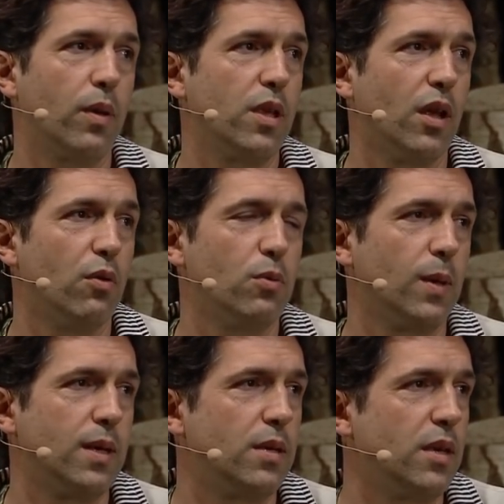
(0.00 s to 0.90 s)
you know,
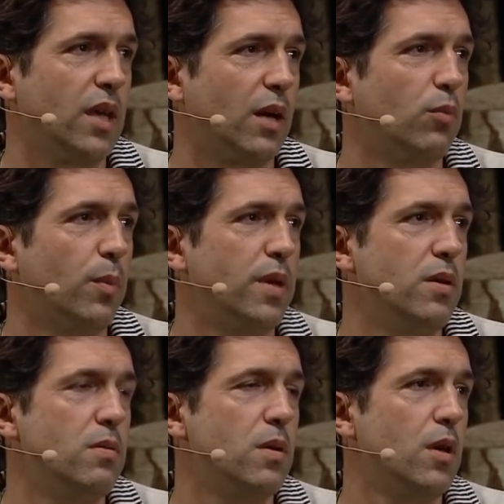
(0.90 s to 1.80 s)
a, a young
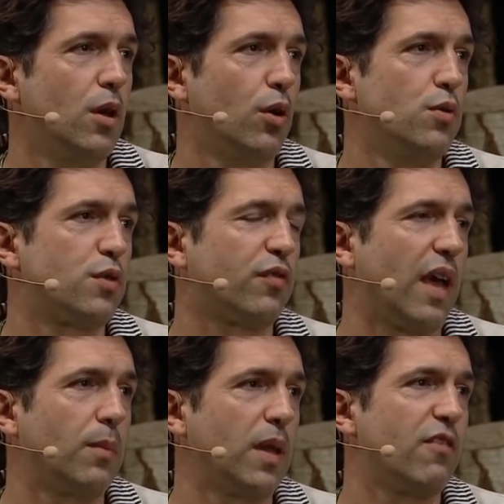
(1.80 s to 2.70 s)
woman whose
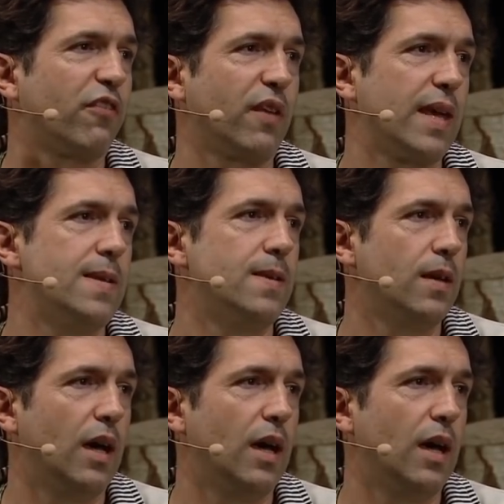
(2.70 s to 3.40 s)
family fled